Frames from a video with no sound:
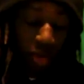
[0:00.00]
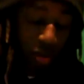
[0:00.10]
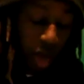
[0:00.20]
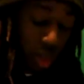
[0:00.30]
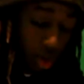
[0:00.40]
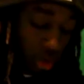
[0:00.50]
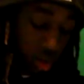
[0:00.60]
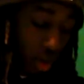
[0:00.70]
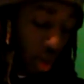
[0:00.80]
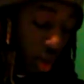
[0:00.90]
in the backyard
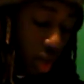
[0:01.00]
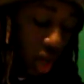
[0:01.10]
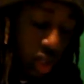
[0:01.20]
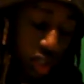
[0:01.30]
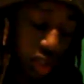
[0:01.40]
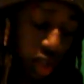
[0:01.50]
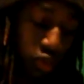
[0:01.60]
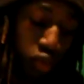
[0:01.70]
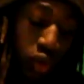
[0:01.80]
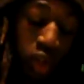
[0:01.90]
on this like
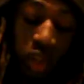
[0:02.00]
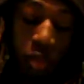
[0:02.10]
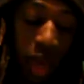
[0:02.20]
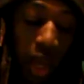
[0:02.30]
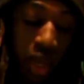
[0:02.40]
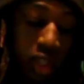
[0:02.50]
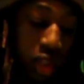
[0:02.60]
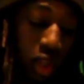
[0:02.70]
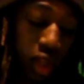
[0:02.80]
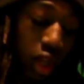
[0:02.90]
really patchy
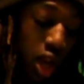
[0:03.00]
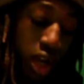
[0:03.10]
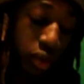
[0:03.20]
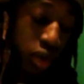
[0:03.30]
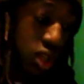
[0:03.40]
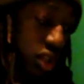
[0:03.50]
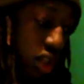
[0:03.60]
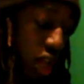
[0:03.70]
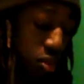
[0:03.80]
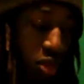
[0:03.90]
like concrete
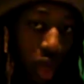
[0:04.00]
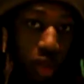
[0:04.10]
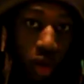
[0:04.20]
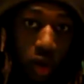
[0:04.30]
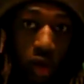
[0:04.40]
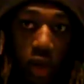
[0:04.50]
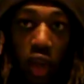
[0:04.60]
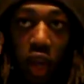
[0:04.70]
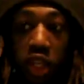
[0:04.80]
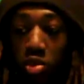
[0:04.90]
slab backyard.
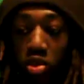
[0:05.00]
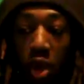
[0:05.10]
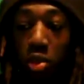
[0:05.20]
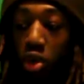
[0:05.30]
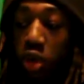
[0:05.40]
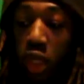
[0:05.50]
I just put my board